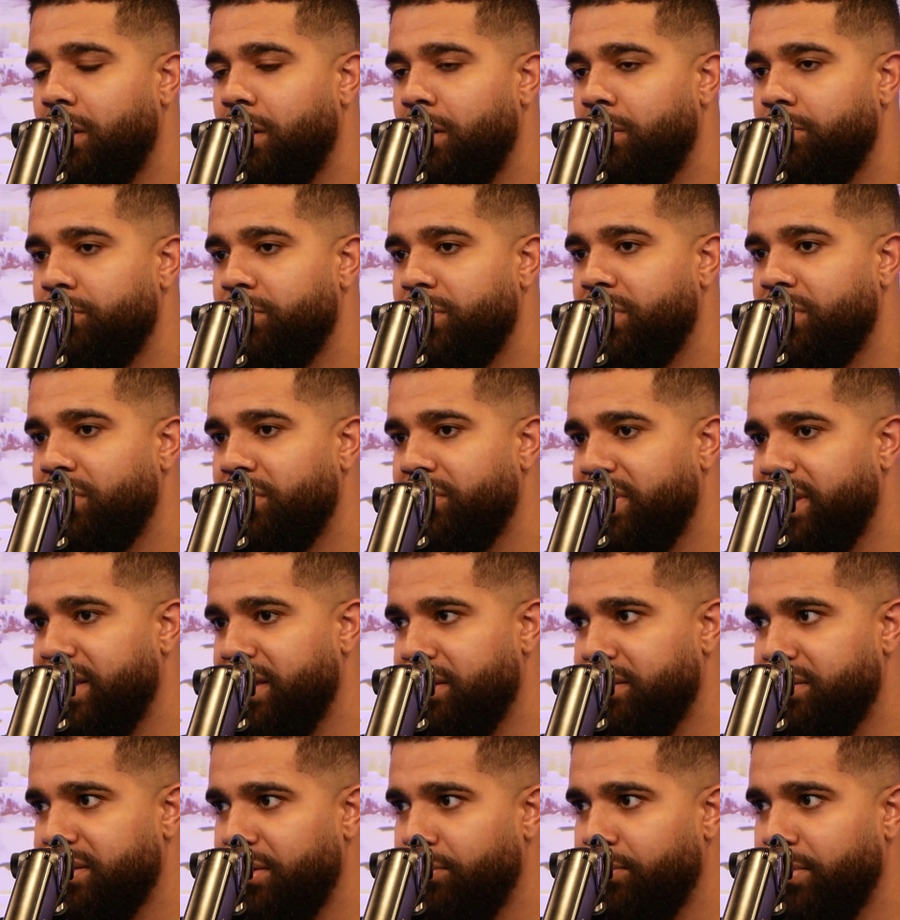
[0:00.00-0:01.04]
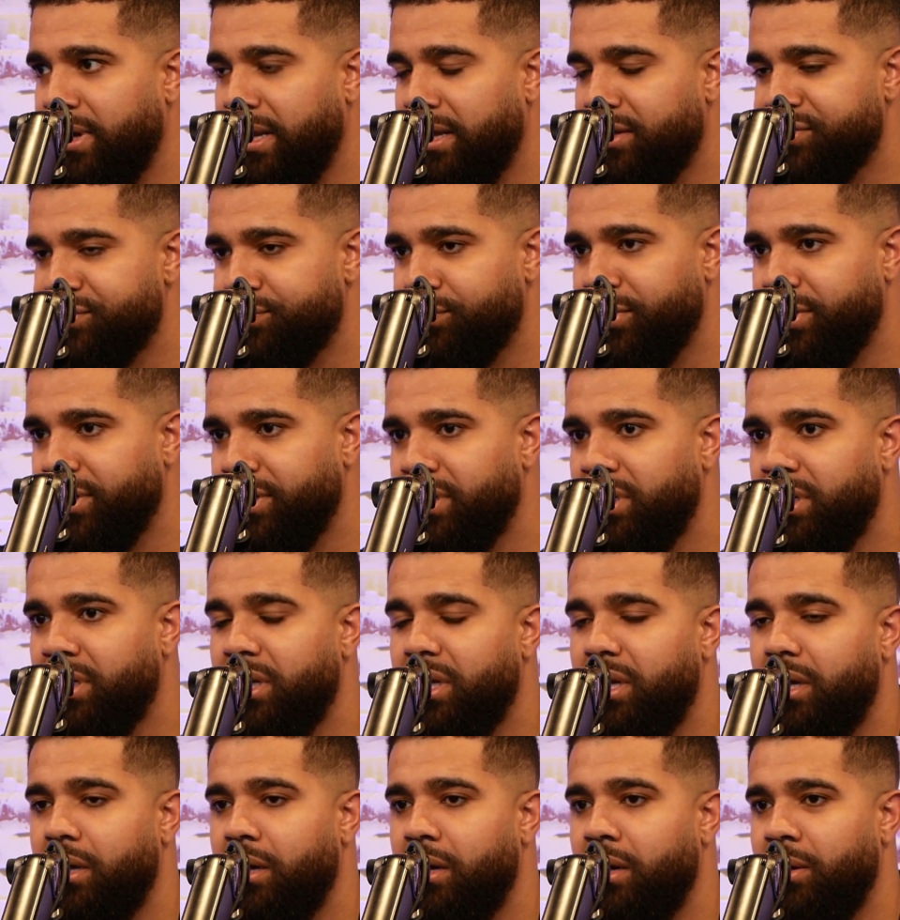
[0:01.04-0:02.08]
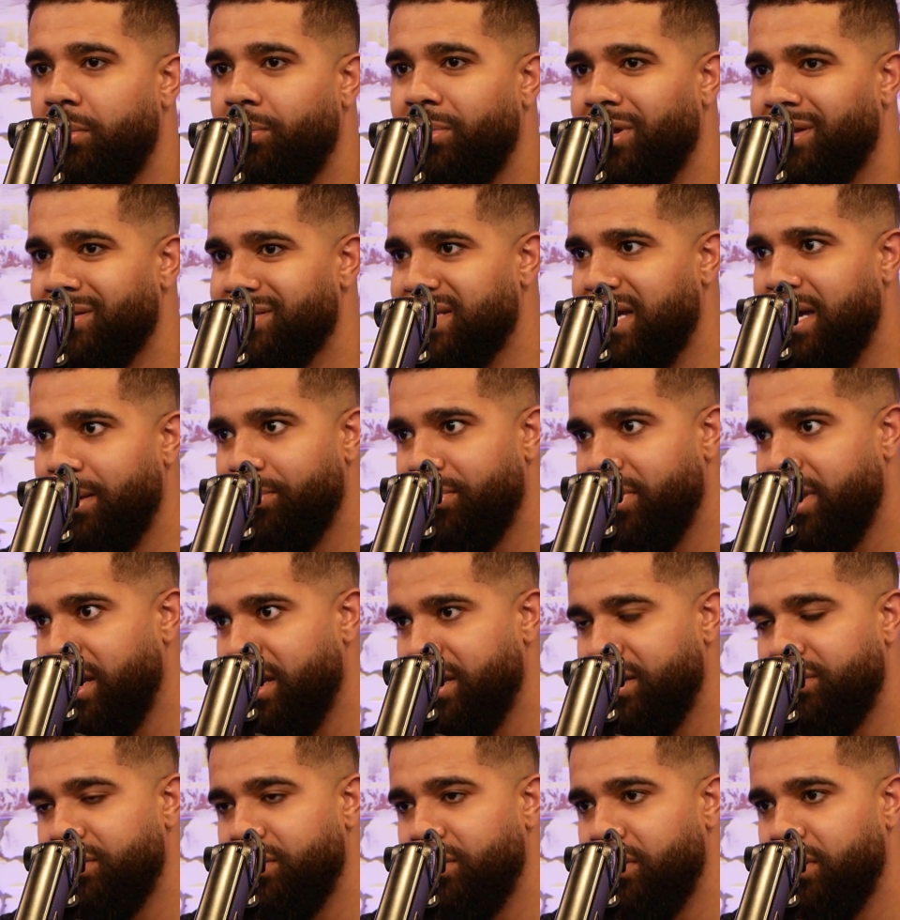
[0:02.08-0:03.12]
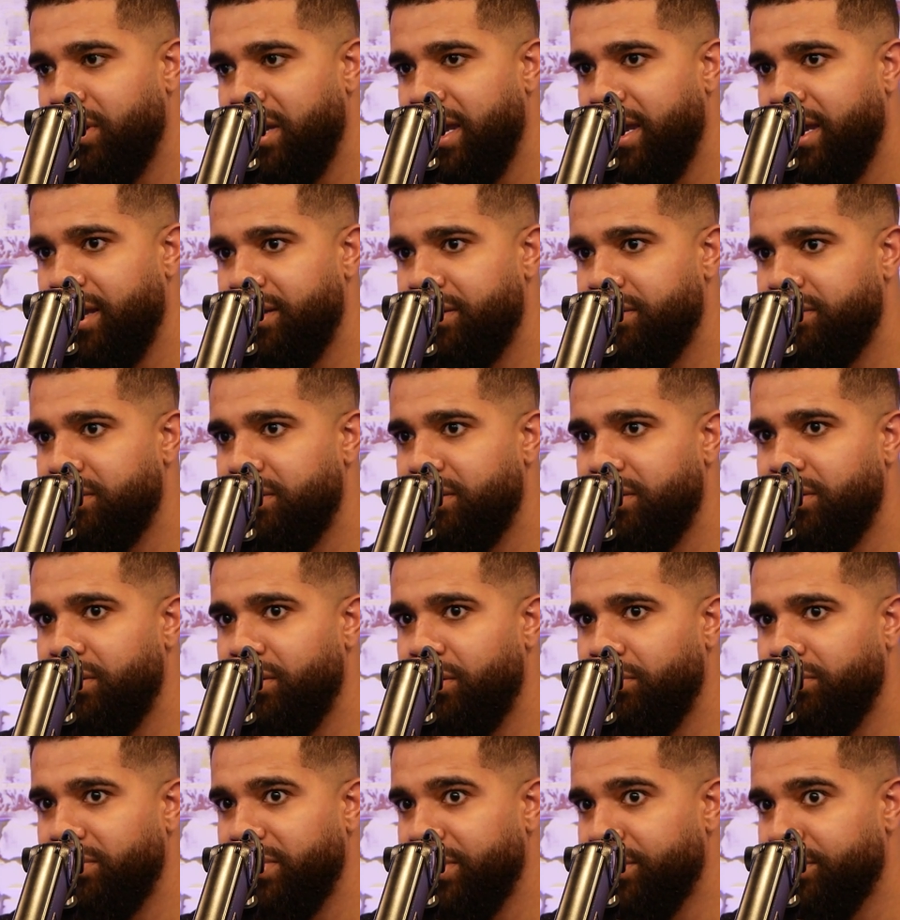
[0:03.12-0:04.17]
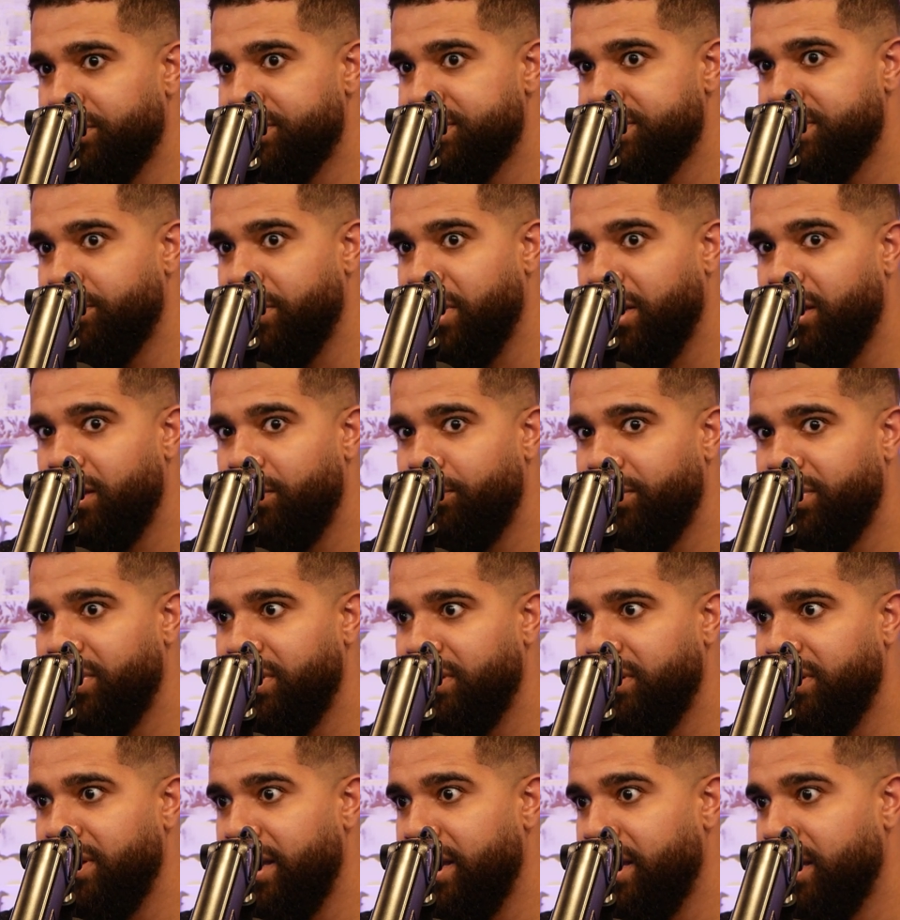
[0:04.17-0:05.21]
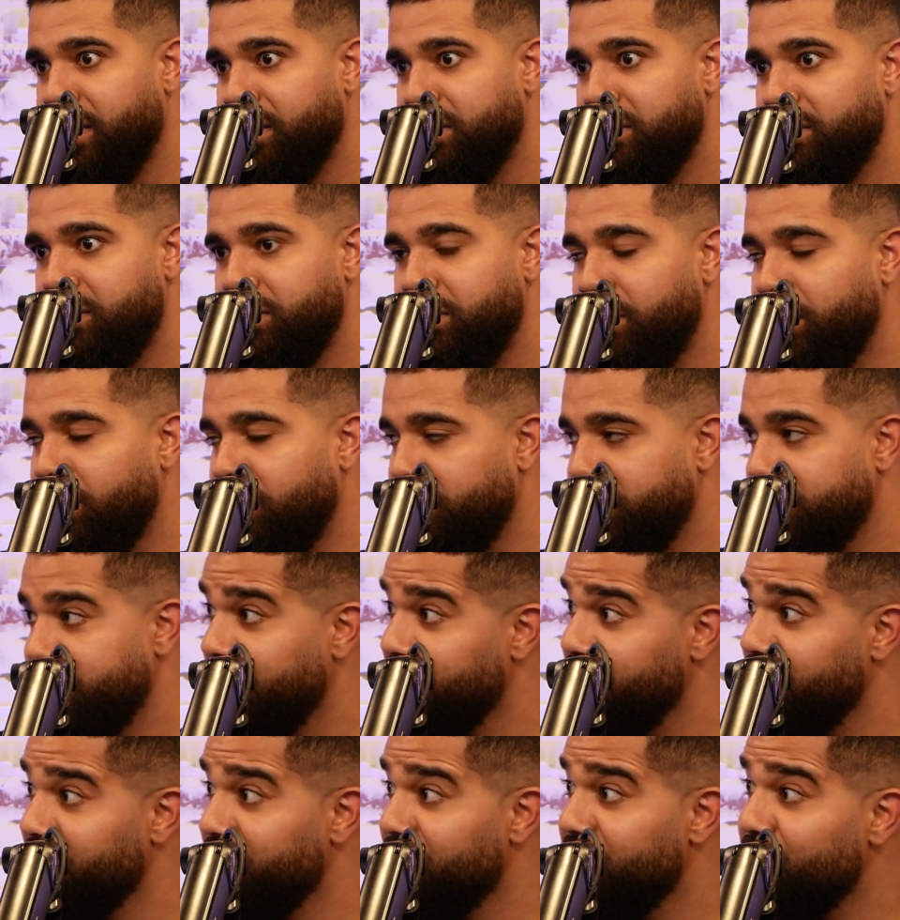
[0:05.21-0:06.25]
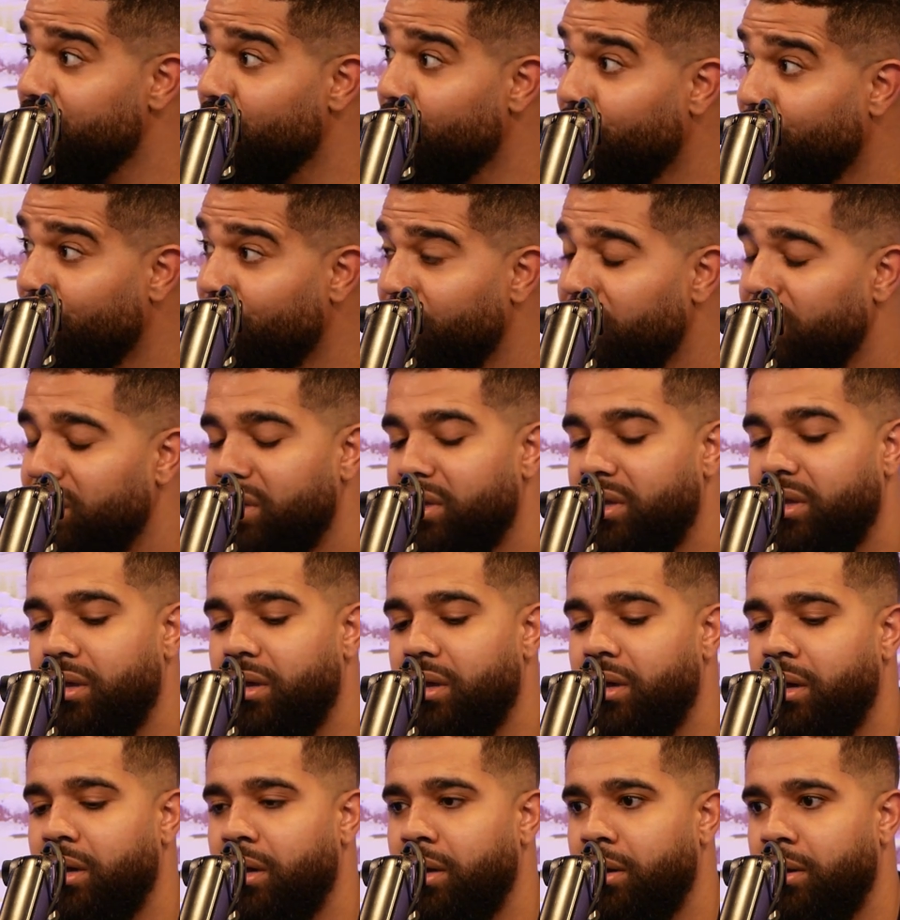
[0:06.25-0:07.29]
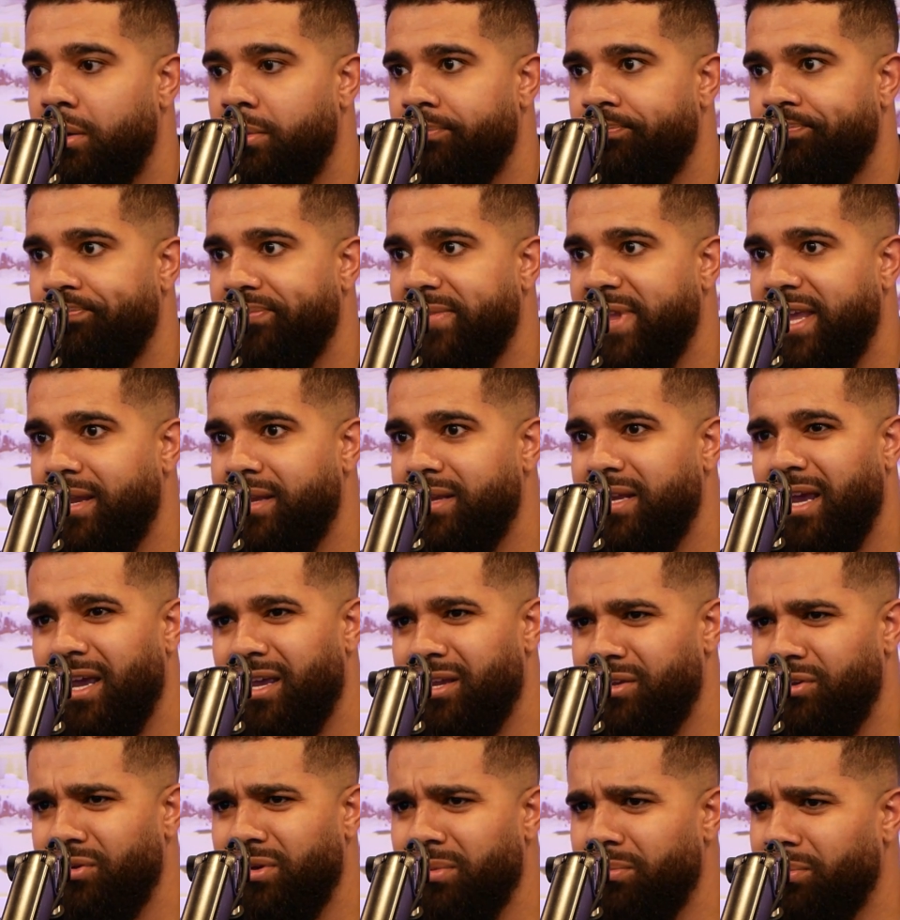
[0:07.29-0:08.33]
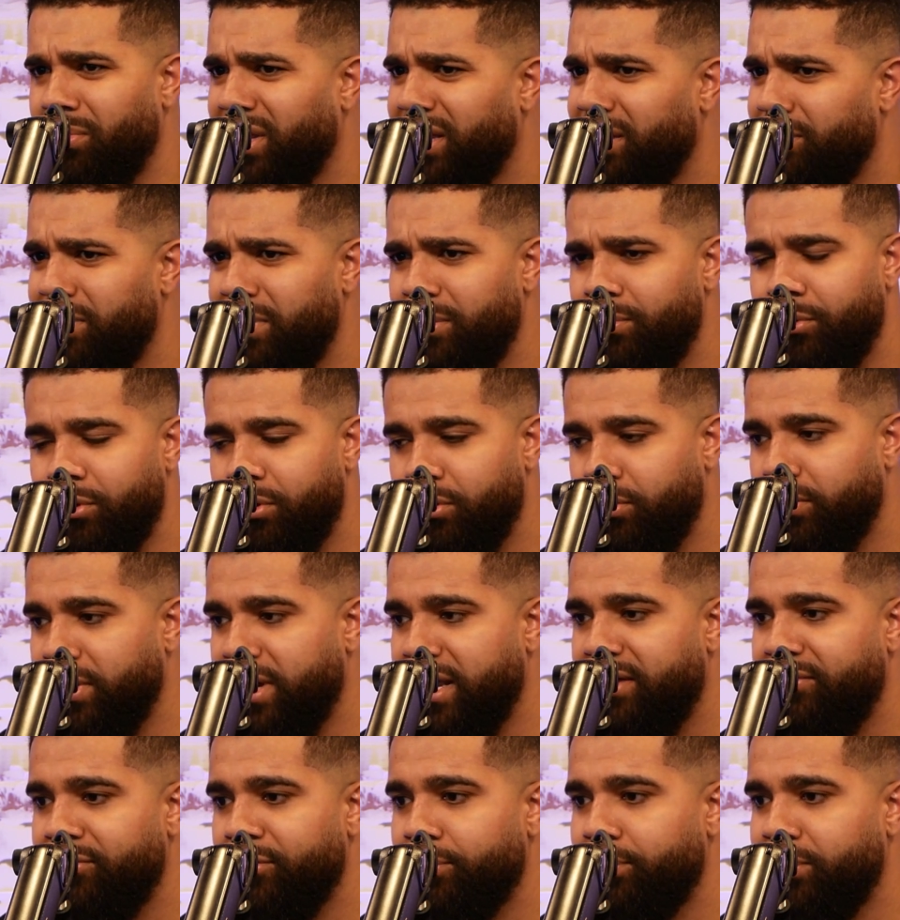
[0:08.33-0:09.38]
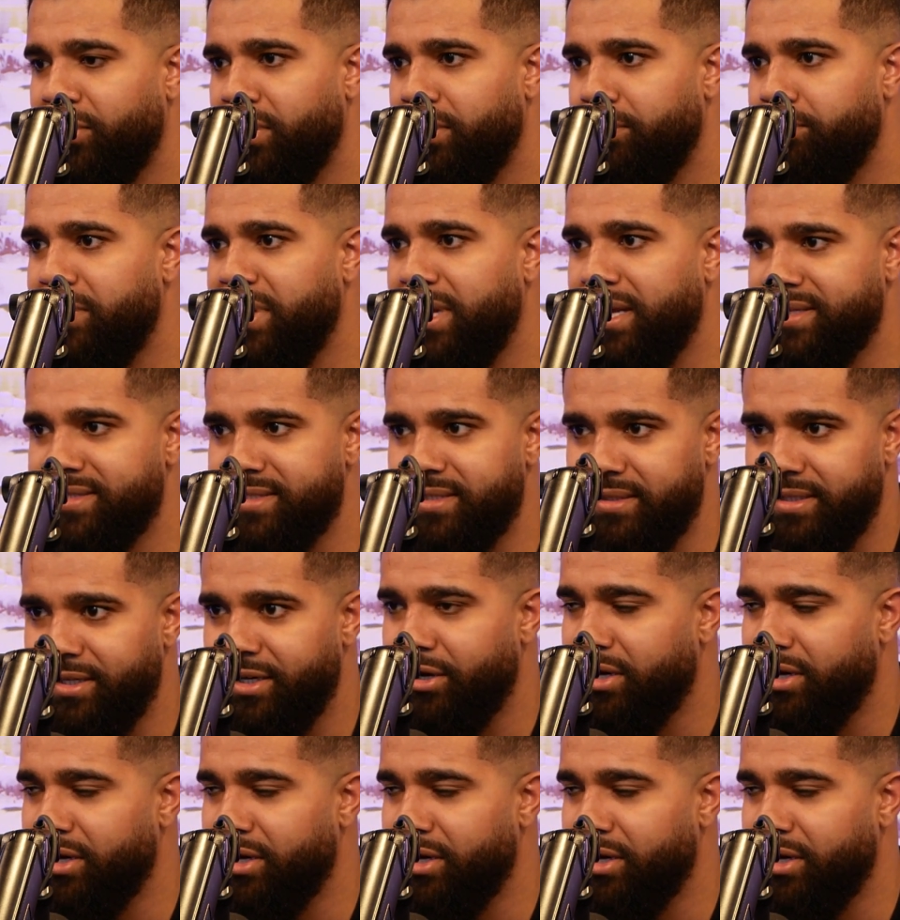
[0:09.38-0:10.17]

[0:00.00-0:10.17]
you know, they went elsewhere. But on top of that, you know, I had, you know, leaders in my company that, you know, essentially stole. And yeah, you can blame people or whatever, but me as a leader, I